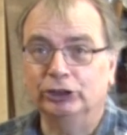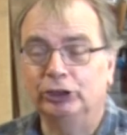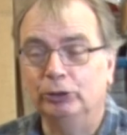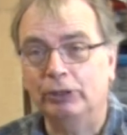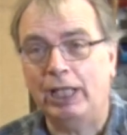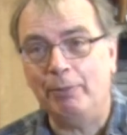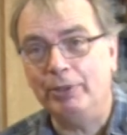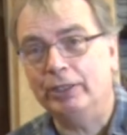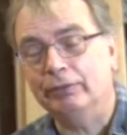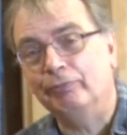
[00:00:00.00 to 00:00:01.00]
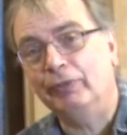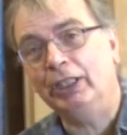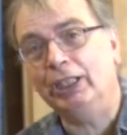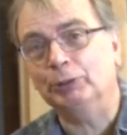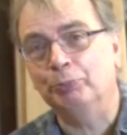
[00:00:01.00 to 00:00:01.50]
steel cabinet,
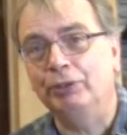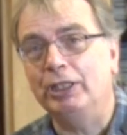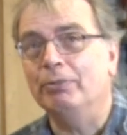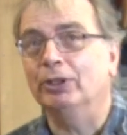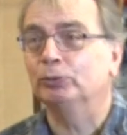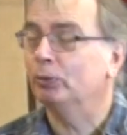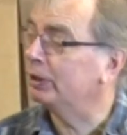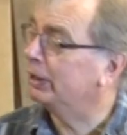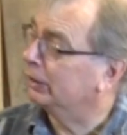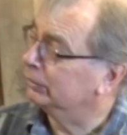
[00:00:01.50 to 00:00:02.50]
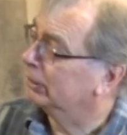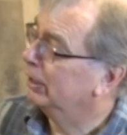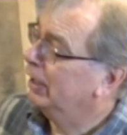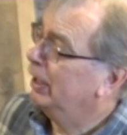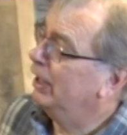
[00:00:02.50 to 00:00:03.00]
and that's pretty much what it is.
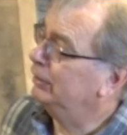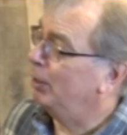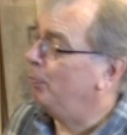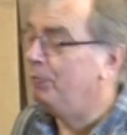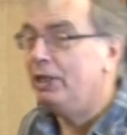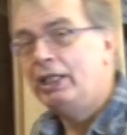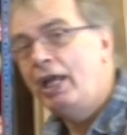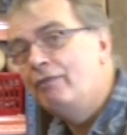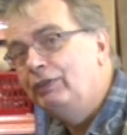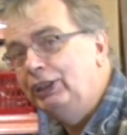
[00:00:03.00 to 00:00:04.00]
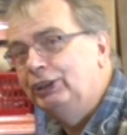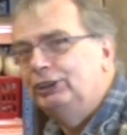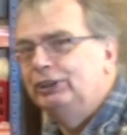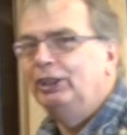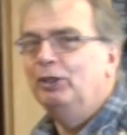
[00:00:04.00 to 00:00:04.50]
It's a big heavy
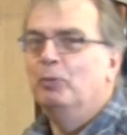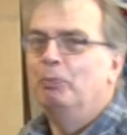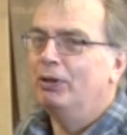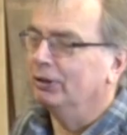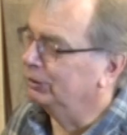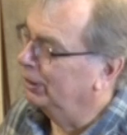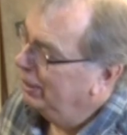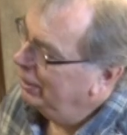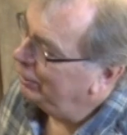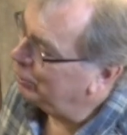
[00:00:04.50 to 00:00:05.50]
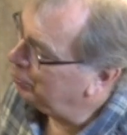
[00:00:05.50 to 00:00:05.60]
steel box that's